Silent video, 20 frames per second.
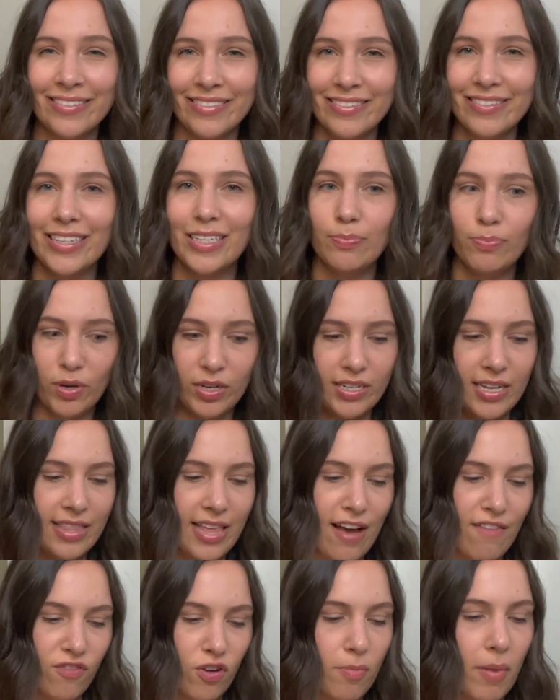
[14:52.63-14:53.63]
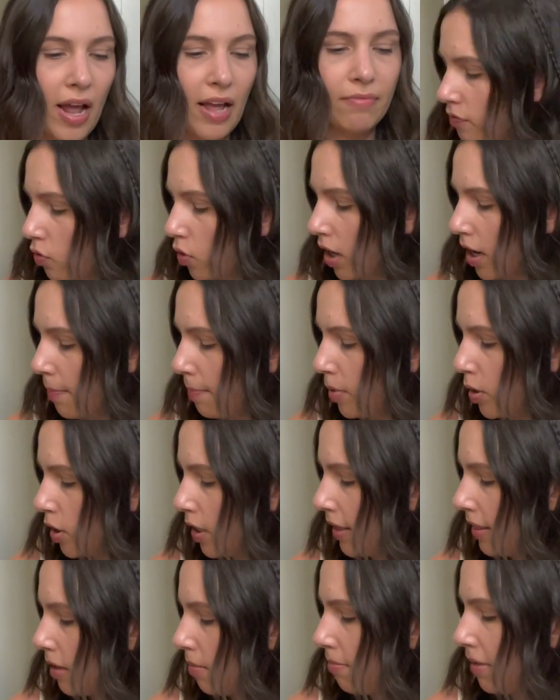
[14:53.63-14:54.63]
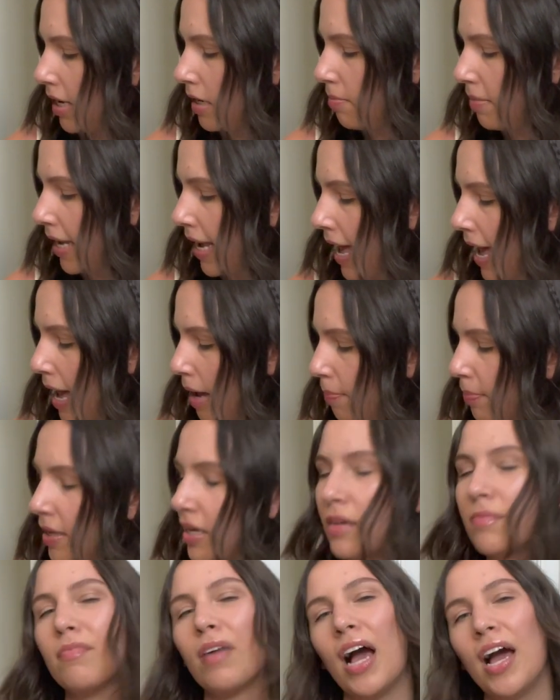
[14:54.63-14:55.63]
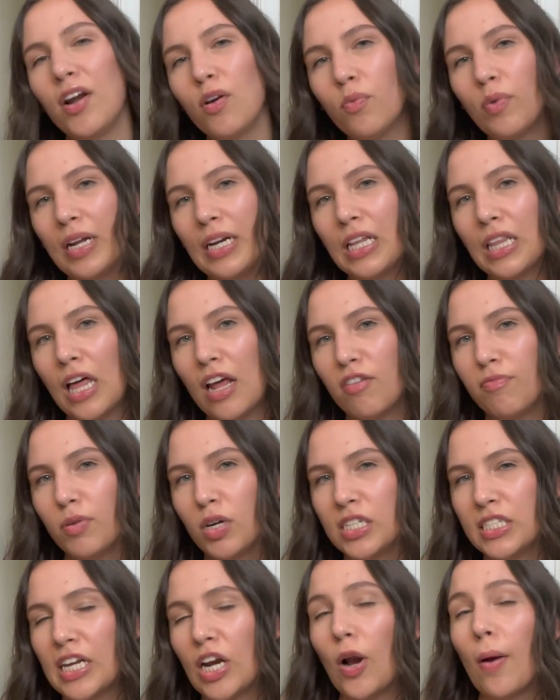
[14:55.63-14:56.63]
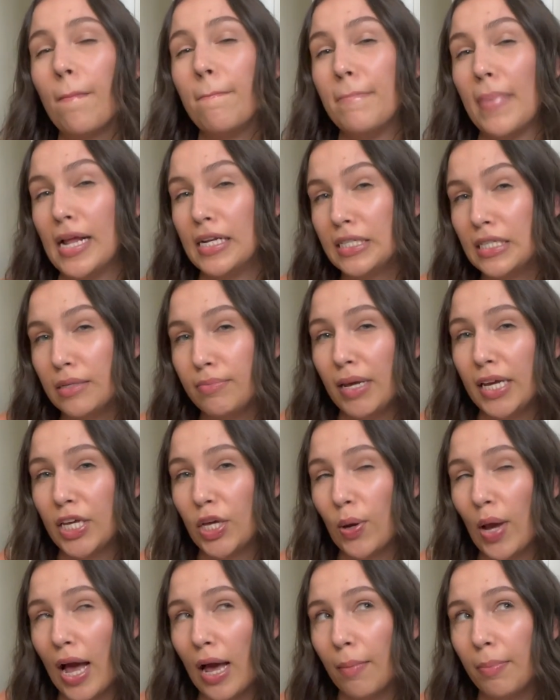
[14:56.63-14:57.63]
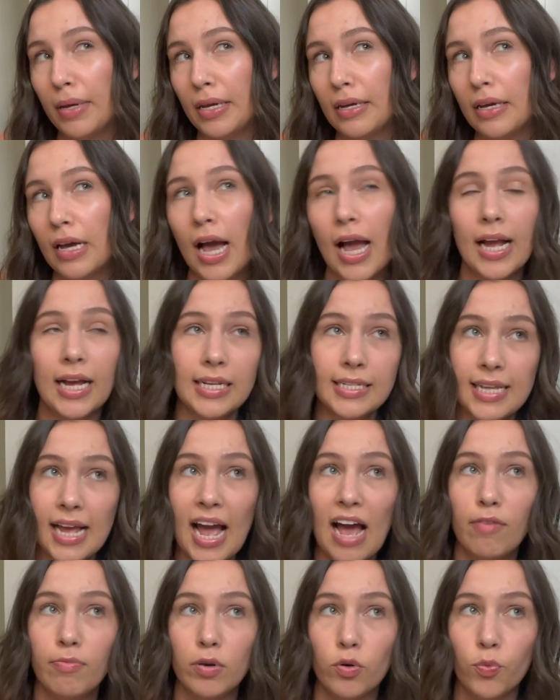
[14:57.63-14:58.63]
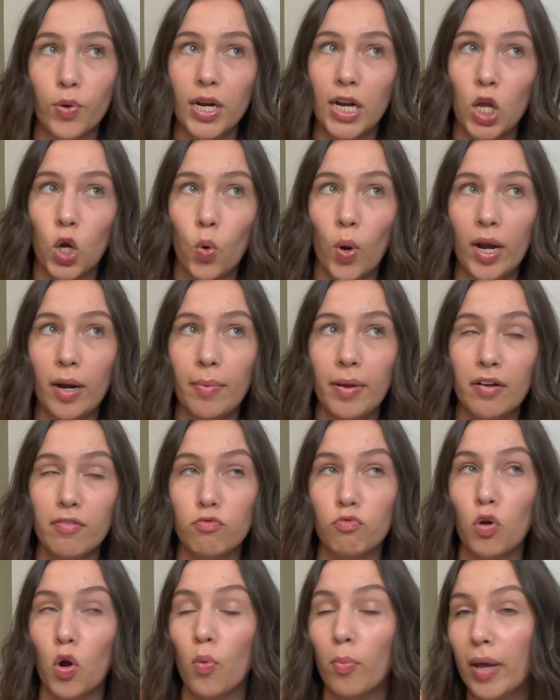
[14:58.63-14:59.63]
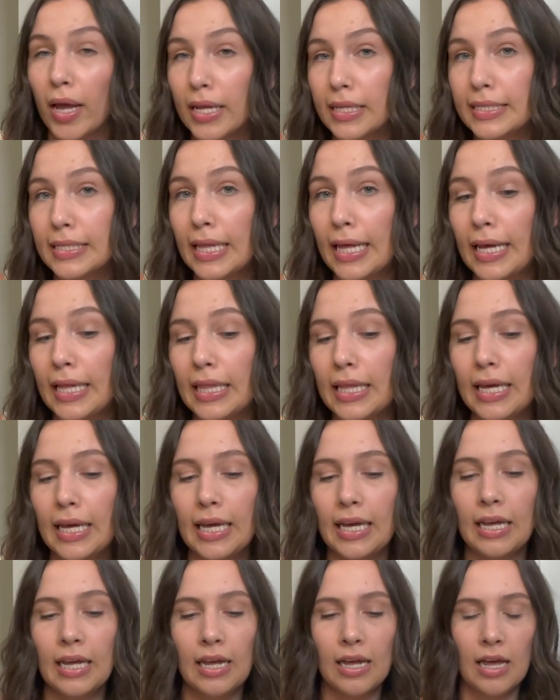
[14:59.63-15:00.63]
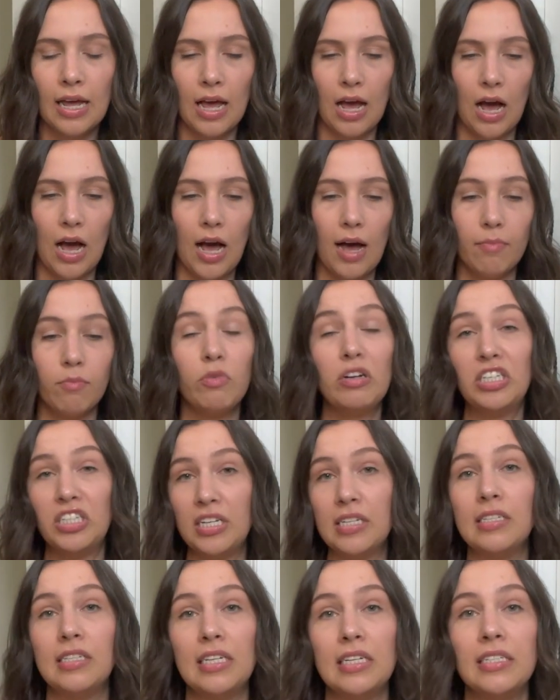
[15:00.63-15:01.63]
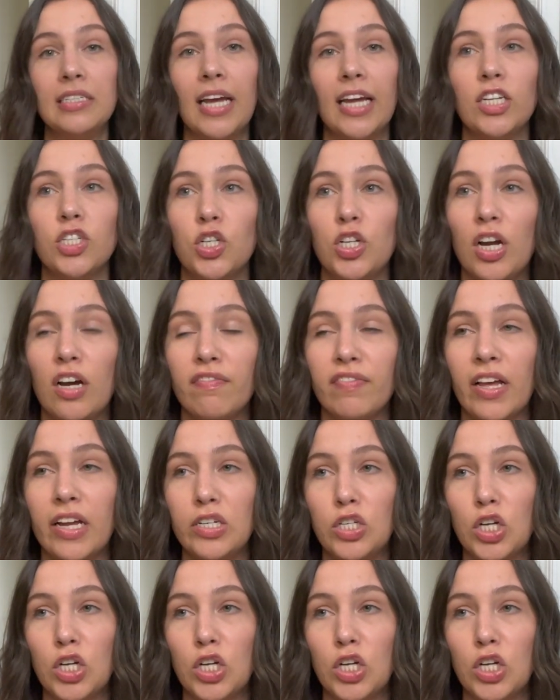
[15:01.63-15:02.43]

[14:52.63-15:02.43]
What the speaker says: this book did that for me. For a book that made me happy. I don't read a lot of books that are meant to make you happy. I guess I have been reading quite a bit of romance lately, which is the intention of that